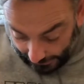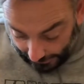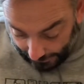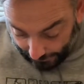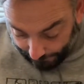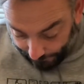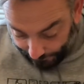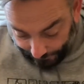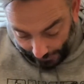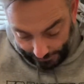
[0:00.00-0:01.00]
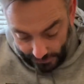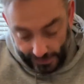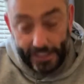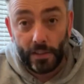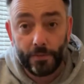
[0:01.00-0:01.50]
I haven't
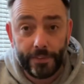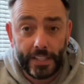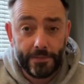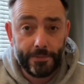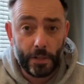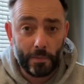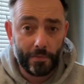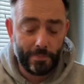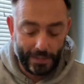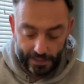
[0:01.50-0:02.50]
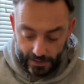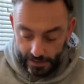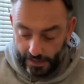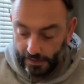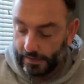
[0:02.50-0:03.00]
taken off the film off the pickguard
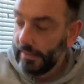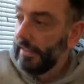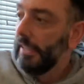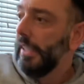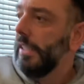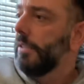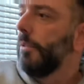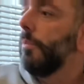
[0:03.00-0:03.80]
yet. So we'll